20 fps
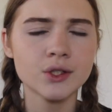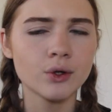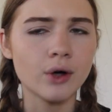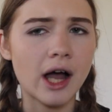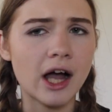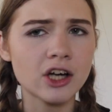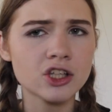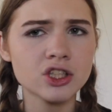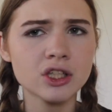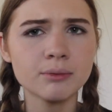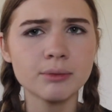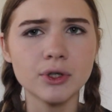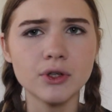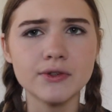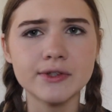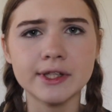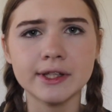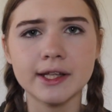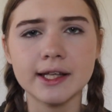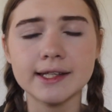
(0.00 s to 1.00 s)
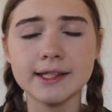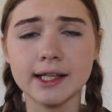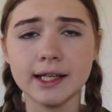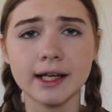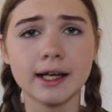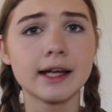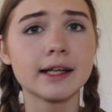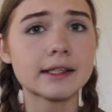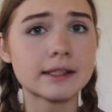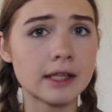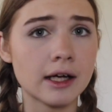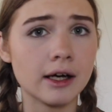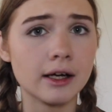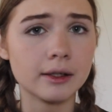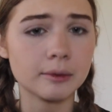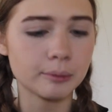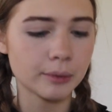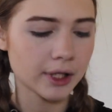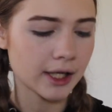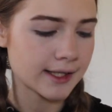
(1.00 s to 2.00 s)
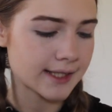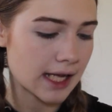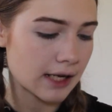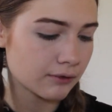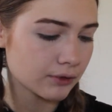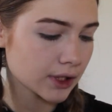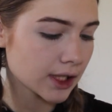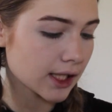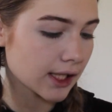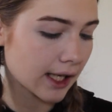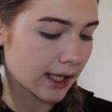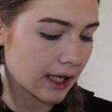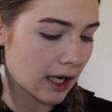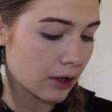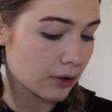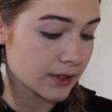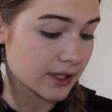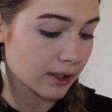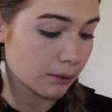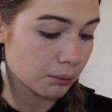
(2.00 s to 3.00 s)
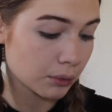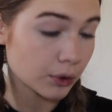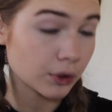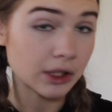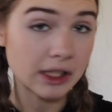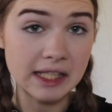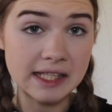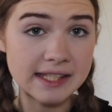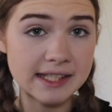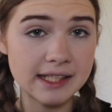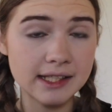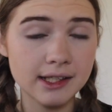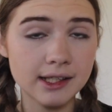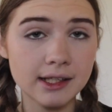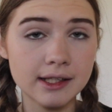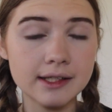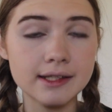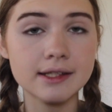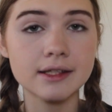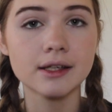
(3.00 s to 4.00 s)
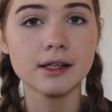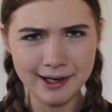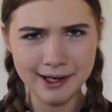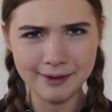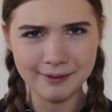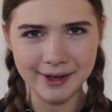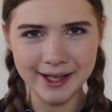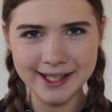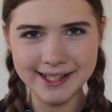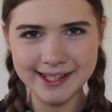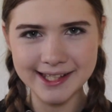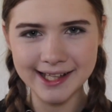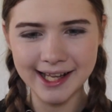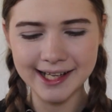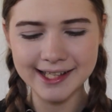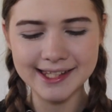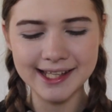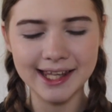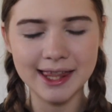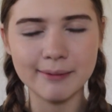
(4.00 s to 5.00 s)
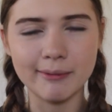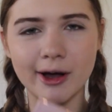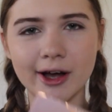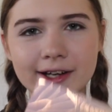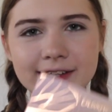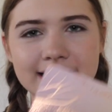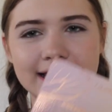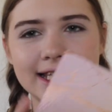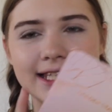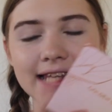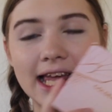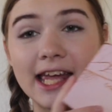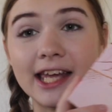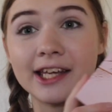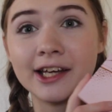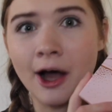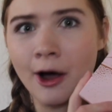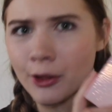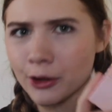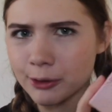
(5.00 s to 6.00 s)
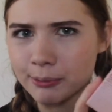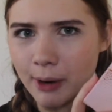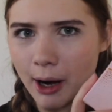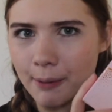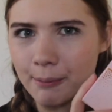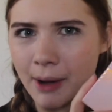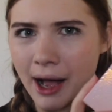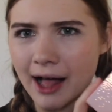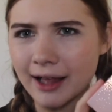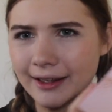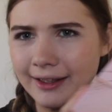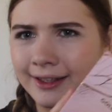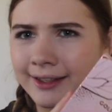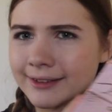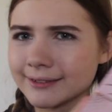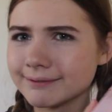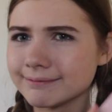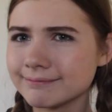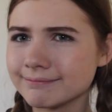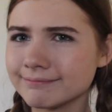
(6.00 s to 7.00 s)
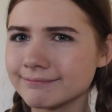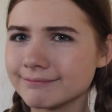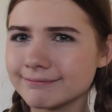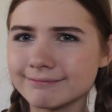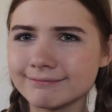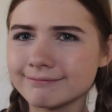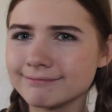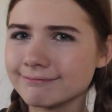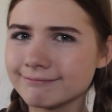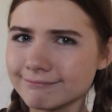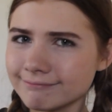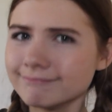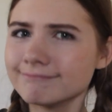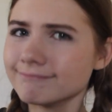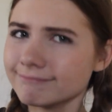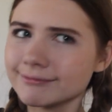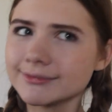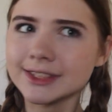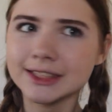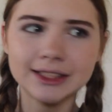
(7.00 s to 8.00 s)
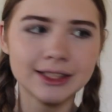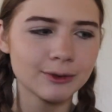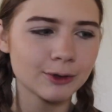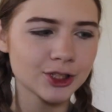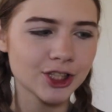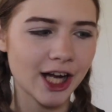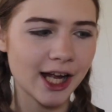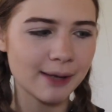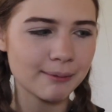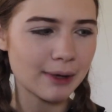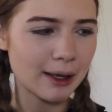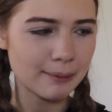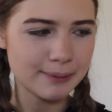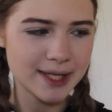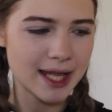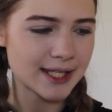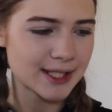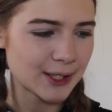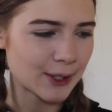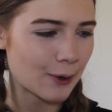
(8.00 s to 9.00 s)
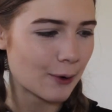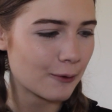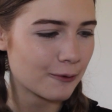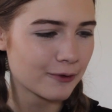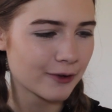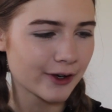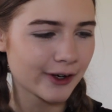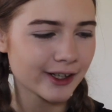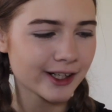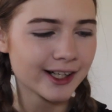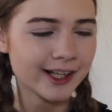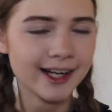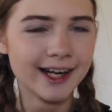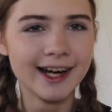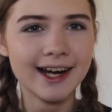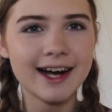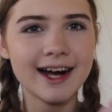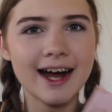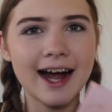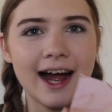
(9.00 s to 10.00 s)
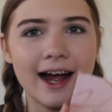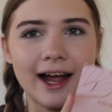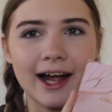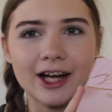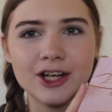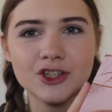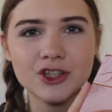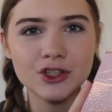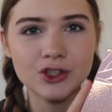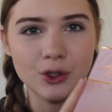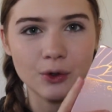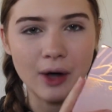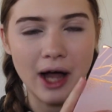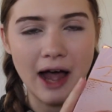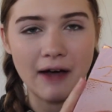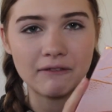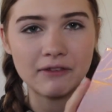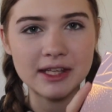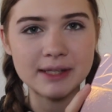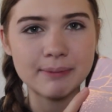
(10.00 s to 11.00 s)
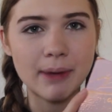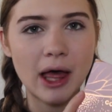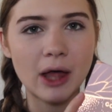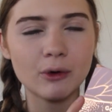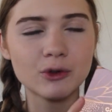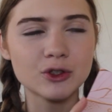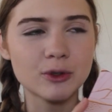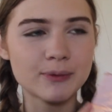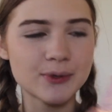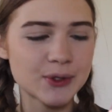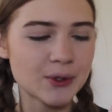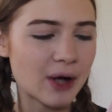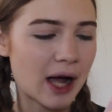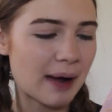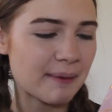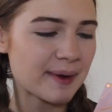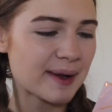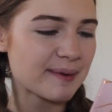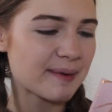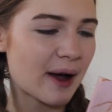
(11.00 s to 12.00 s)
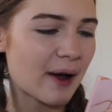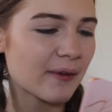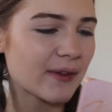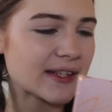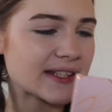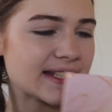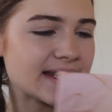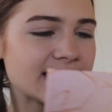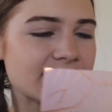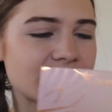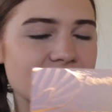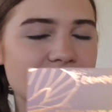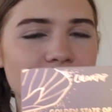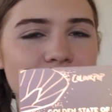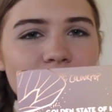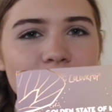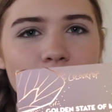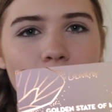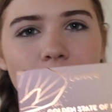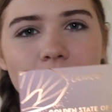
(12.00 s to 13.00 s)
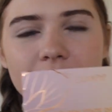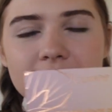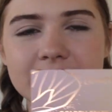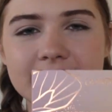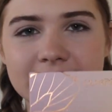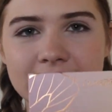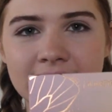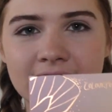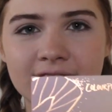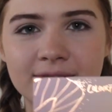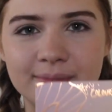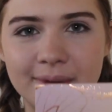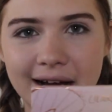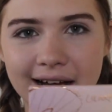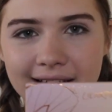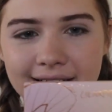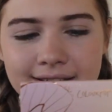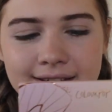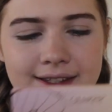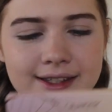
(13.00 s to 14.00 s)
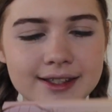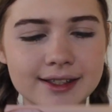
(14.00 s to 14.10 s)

So I'll actually be using this like a ton because I really like how simple and easy it is. Anyways, the next thing in the box is a Colourpop palette, which I'm obsessing over. I actually don't have this palette, which I'm so happy about. This is the Golden State of Mind.